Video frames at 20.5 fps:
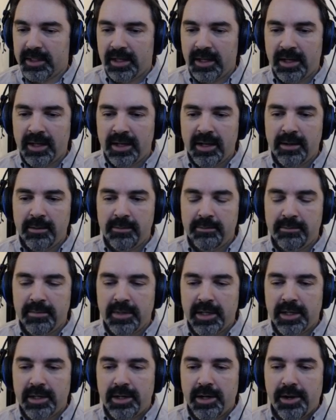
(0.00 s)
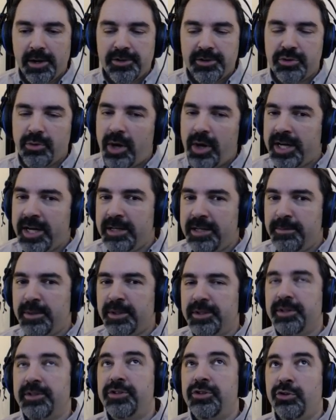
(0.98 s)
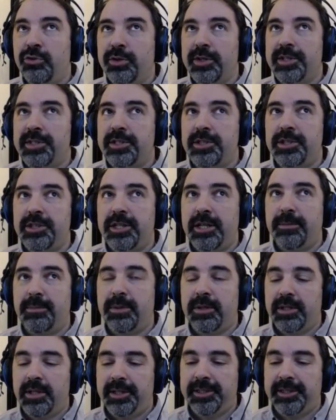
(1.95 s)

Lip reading: So I need to build a tourist ship.